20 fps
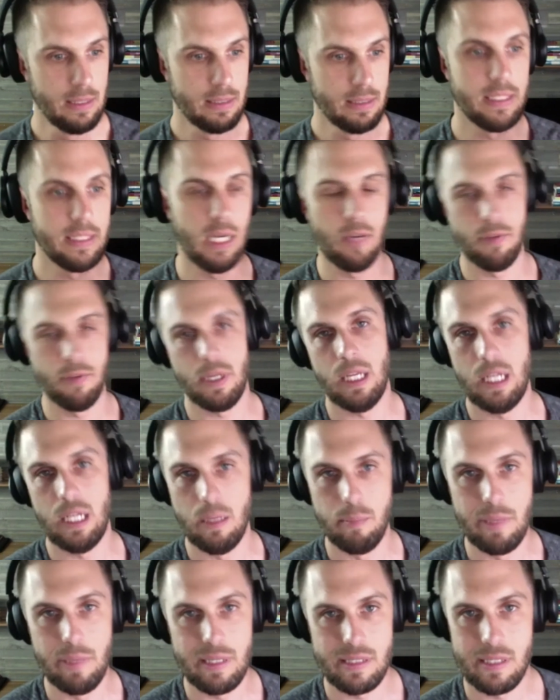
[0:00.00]
delving into
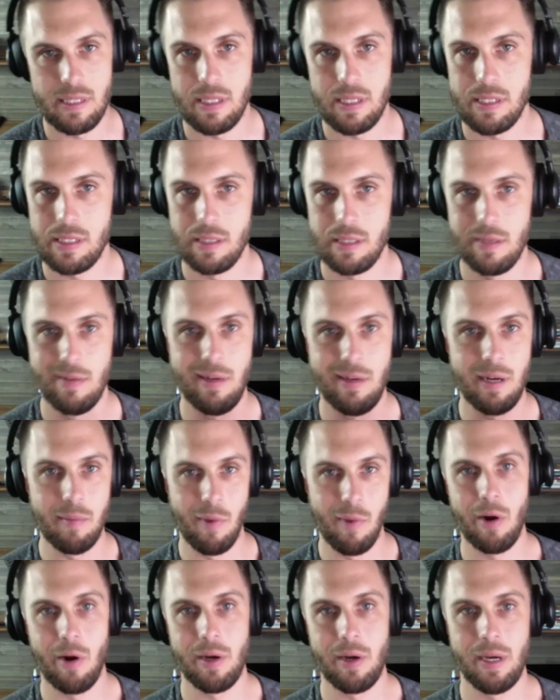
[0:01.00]
business, learning
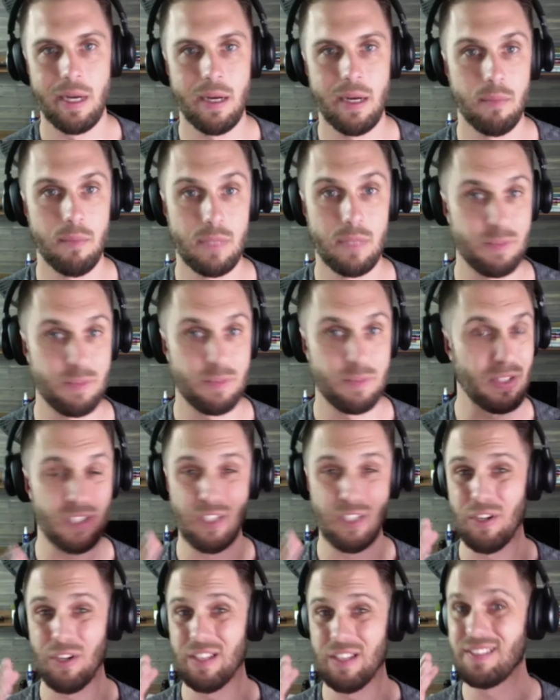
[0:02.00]
marketing, especially
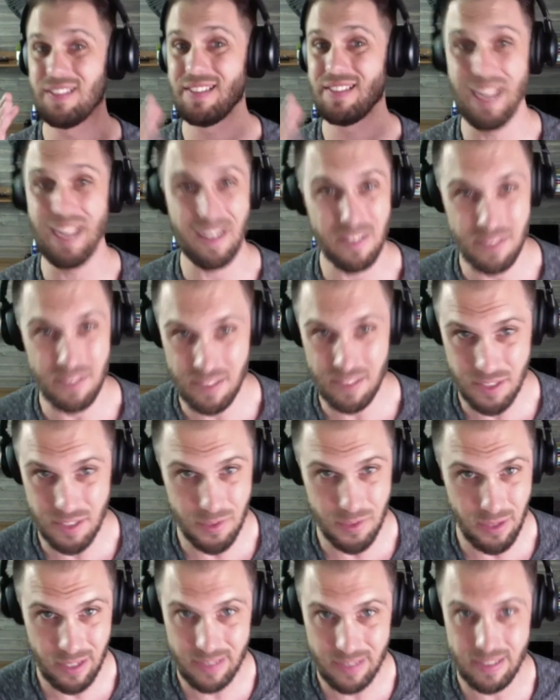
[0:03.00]
learning sales as a
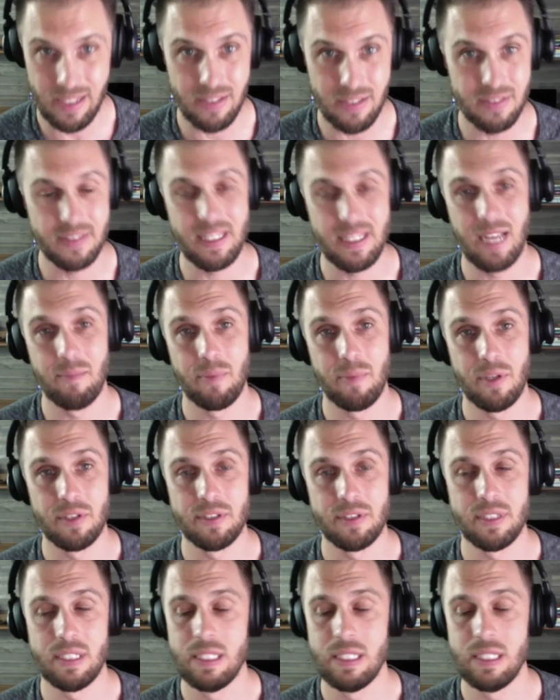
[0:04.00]
direct sales type person